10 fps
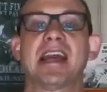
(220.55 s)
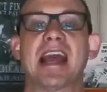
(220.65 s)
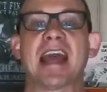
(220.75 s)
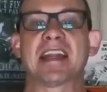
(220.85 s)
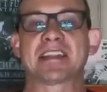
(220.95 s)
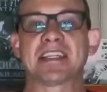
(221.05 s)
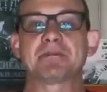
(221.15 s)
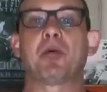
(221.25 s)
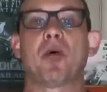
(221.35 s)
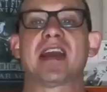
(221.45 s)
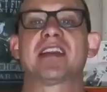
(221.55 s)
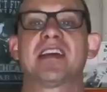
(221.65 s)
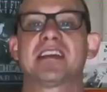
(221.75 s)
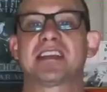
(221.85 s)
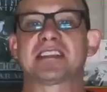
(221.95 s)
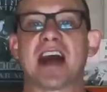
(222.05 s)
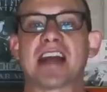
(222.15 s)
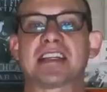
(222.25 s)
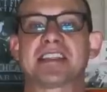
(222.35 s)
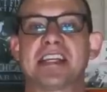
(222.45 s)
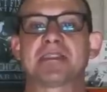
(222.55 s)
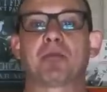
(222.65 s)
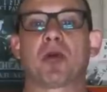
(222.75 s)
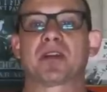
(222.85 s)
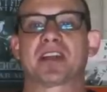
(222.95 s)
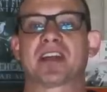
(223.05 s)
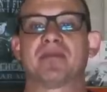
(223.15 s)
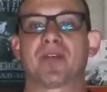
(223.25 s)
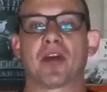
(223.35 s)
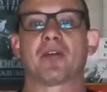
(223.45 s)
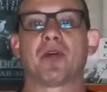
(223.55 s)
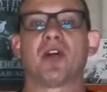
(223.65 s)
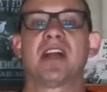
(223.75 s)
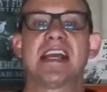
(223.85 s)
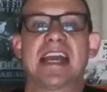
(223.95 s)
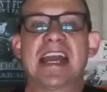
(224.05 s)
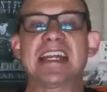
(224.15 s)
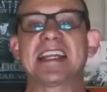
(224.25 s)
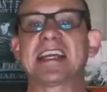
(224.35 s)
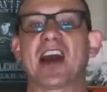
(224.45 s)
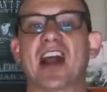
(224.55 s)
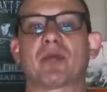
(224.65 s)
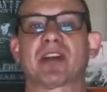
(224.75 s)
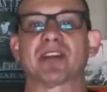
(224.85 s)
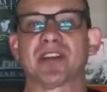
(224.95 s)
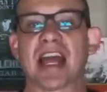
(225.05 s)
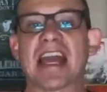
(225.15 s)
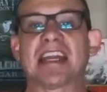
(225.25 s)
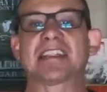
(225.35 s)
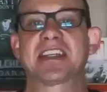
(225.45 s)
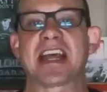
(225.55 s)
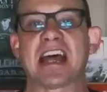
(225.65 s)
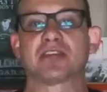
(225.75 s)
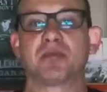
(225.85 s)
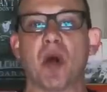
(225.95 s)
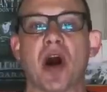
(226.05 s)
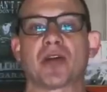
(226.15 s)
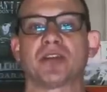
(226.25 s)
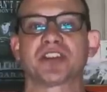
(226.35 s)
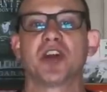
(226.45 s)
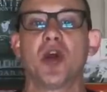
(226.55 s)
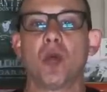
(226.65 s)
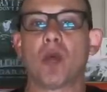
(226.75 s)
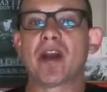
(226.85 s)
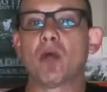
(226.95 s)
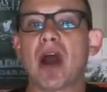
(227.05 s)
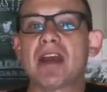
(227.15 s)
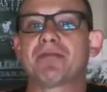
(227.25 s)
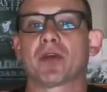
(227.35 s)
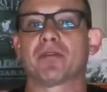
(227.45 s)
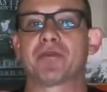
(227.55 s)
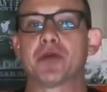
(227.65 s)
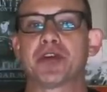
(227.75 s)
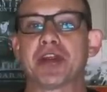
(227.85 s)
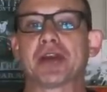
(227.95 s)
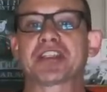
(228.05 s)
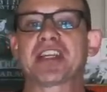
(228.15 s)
And at this point, the Dyna T-Sport, the convertible, anything kind of related to those models went away for a few years.